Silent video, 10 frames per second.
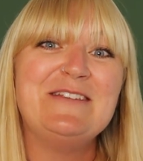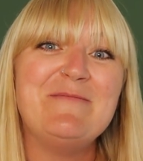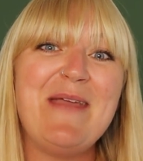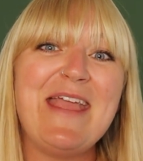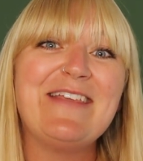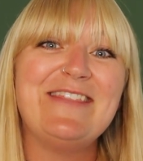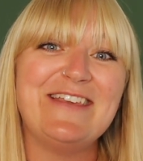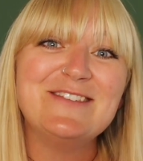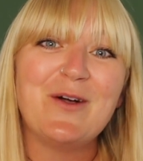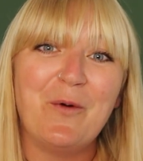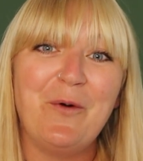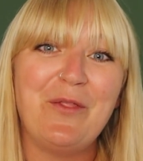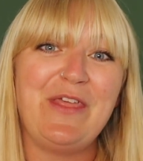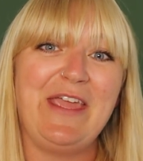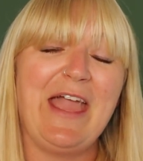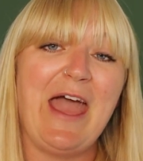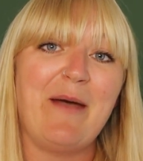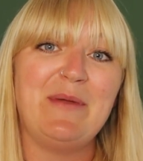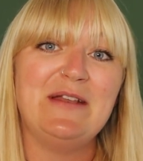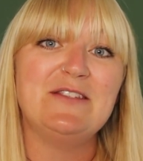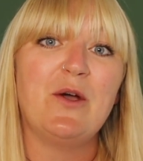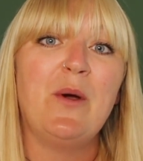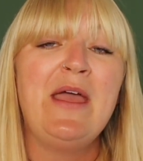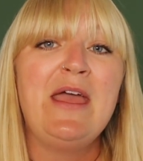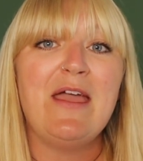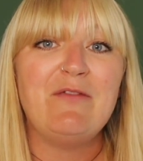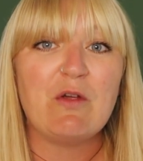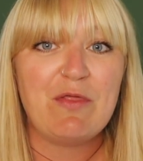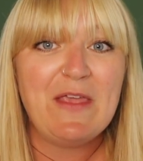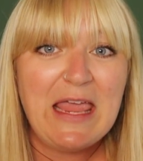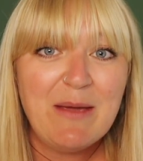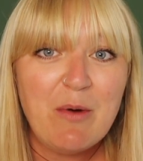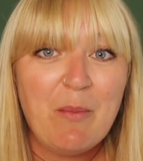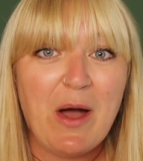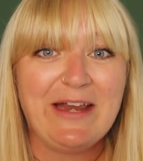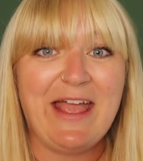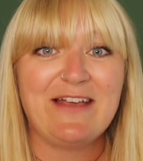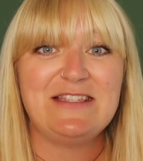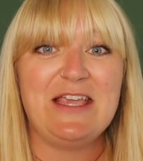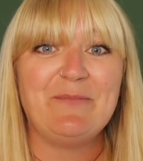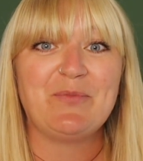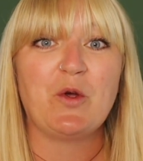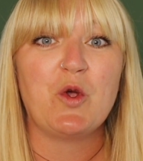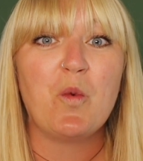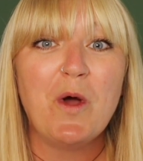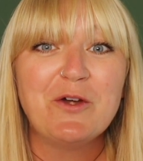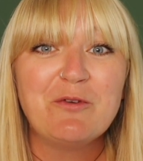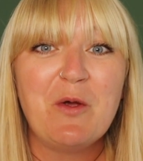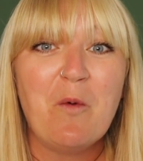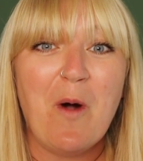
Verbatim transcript: to make this whole thing happen. So if you're thinking about podcasting or you're wondering